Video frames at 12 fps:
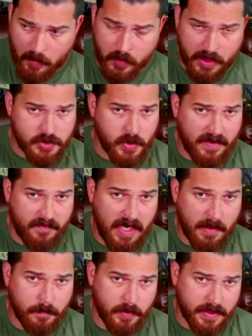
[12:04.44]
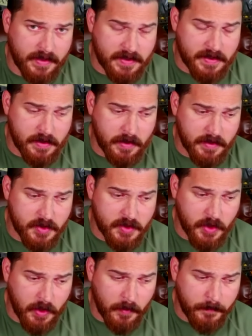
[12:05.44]
And we also have handprints.
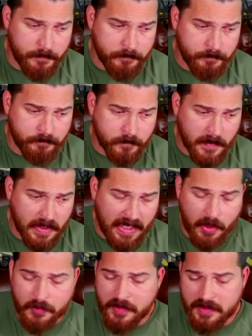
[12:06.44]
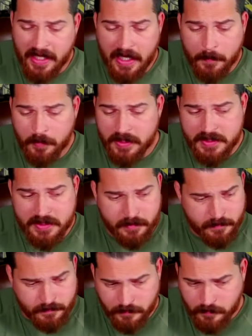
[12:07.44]
So I don't think the
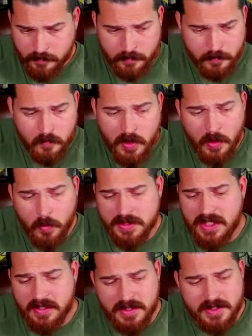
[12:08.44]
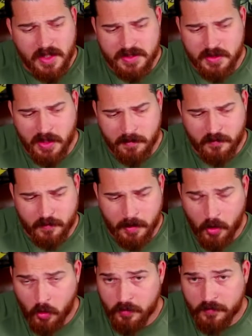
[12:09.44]
handprints, once again, this is also coming
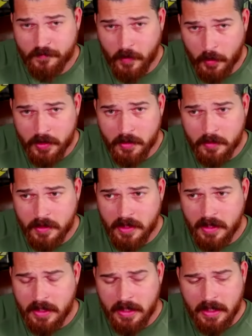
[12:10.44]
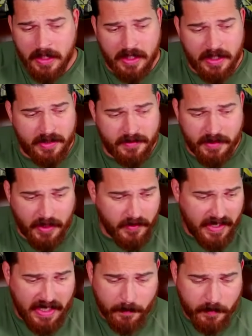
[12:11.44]
from an old photo. None
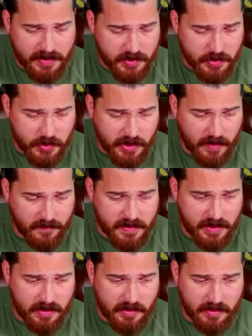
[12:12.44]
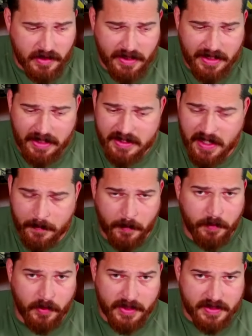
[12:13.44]
of the handprints are good enough to get any
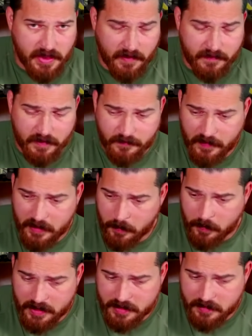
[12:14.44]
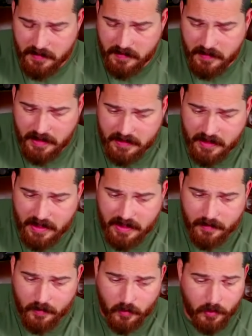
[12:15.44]
type of prints off of, fingerprints or anything like
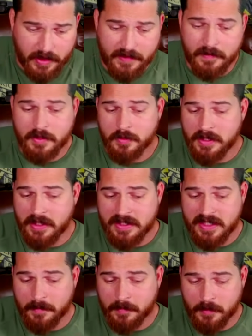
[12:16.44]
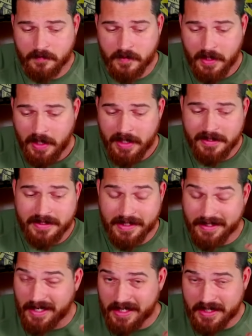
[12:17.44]
that, or even do any type of
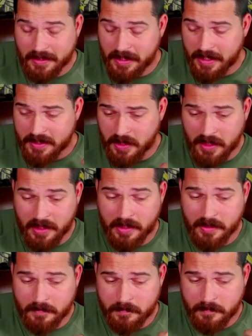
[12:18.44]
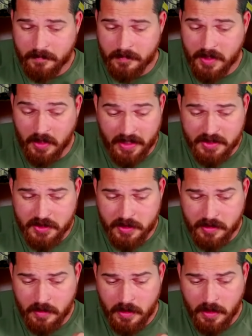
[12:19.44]
DNA
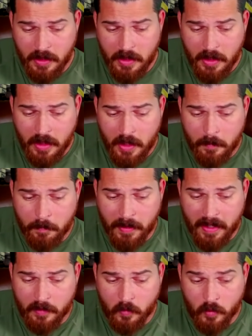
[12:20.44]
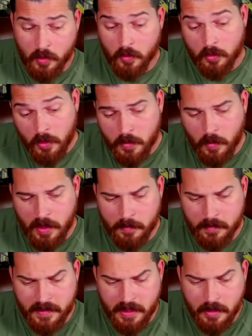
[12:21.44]
collection. But we'll look
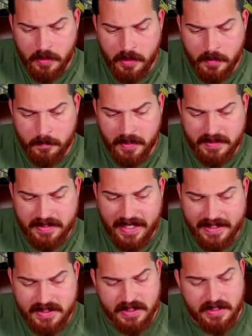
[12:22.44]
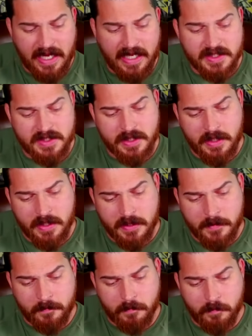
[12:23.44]
while we're there. But that's
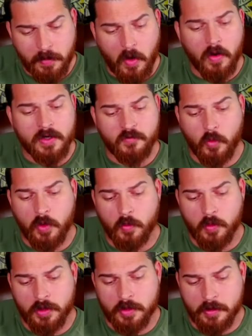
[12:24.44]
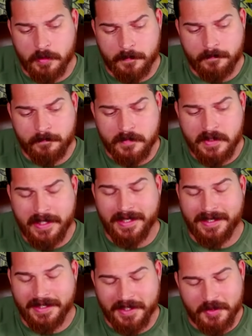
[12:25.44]
part of what we're
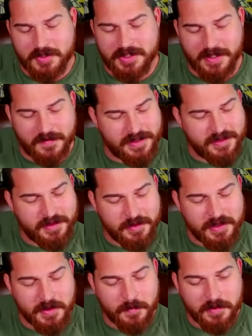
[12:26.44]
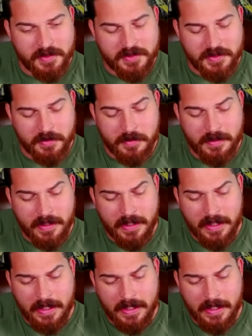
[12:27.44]
getting ourselves into here pretty soon.